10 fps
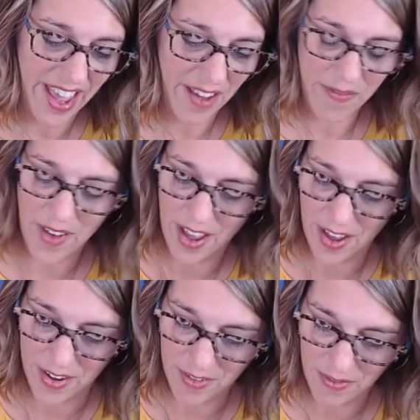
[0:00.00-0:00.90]
f
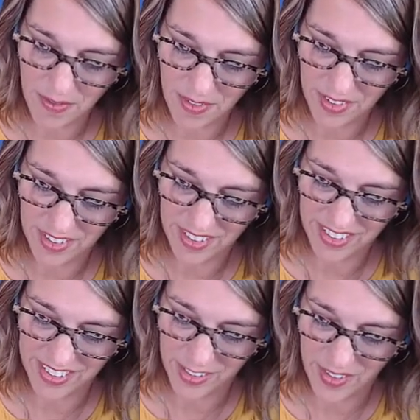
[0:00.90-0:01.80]
of,
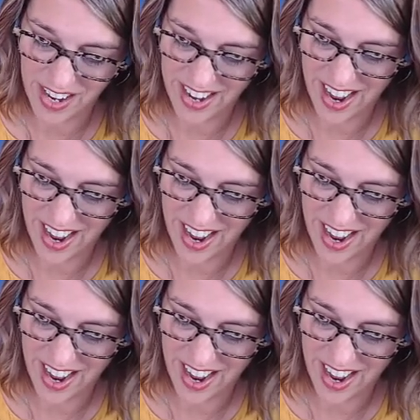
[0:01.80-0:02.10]
so that